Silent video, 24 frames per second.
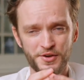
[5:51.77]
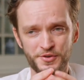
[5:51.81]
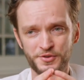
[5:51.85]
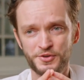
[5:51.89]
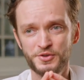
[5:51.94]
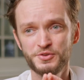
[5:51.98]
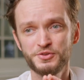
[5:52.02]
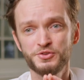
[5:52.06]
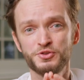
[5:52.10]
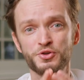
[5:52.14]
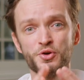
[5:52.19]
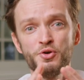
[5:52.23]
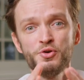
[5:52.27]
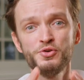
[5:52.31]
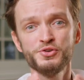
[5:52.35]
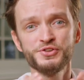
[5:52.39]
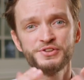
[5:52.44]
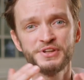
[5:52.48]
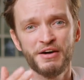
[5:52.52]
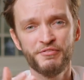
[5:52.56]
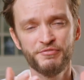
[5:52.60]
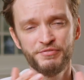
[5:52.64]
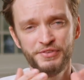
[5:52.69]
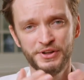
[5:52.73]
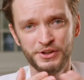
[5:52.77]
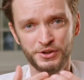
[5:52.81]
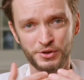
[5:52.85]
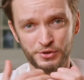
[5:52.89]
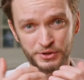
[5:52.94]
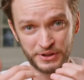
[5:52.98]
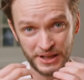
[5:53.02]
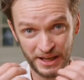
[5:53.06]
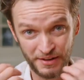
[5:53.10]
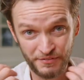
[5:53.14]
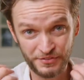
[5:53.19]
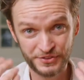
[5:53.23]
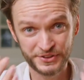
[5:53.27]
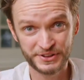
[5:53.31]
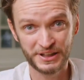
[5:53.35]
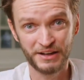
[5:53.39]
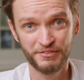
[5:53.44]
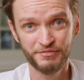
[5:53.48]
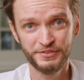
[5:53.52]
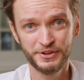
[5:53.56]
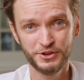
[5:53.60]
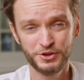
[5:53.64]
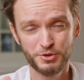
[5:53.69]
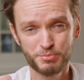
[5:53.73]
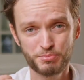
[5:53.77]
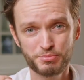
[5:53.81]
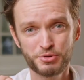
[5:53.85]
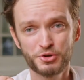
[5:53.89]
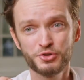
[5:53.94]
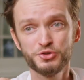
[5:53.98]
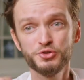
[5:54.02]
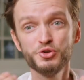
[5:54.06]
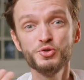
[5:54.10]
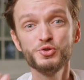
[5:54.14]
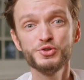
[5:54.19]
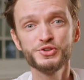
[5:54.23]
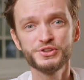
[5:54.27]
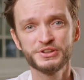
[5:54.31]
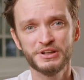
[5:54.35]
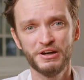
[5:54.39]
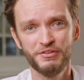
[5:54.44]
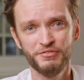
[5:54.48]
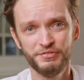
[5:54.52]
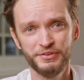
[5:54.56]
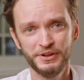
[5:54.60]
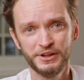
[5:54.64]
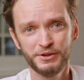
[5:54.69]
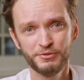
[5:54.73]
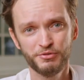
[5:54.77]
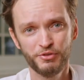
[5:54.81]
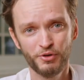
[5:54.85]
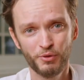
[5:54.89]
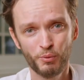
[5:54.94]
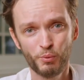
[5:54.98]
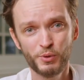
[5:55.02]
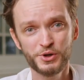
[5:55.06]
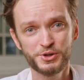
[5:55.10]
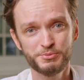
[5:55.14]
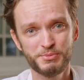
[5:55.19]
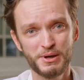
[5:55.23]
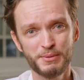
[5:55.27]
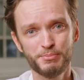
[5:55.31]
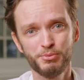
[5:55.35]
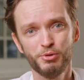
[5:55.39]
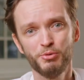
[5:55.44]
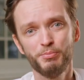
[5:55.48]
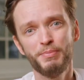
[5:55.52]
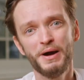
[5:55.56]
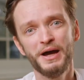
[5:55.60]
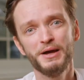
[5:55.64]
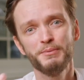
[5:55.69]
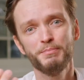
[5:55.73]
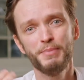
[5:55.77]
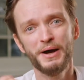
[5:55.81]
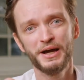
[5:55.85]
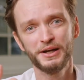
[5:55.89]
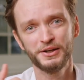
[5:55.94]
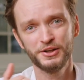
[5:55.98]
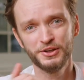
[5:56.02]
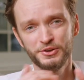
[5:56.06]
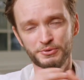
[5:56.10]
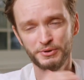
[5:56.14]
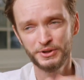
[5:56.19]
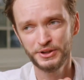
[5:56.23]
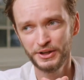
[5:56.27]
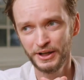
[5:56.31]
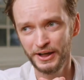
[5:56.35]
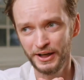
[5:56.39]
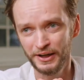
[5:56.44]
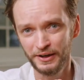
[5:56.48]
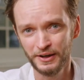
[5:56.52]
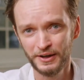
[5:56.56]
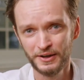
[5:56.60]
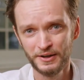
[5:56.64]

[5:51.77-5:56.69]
You do something, you give something, you produce something for which people pay back in return.